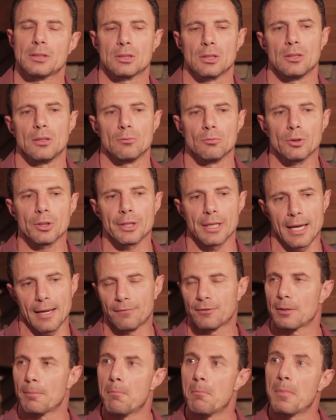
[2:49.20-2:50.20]
So you really
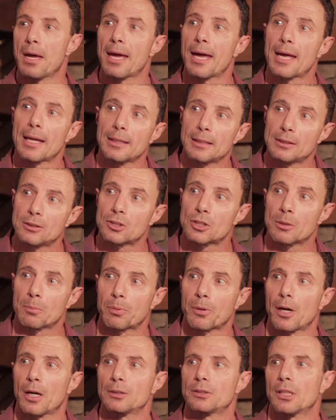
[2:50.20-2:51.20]
have to manage the
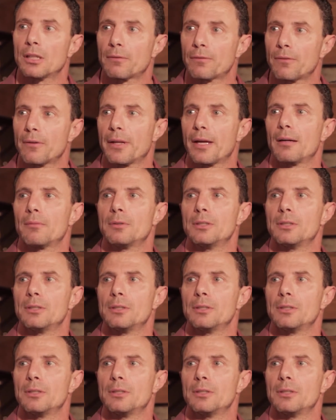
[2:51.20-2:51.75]
project for that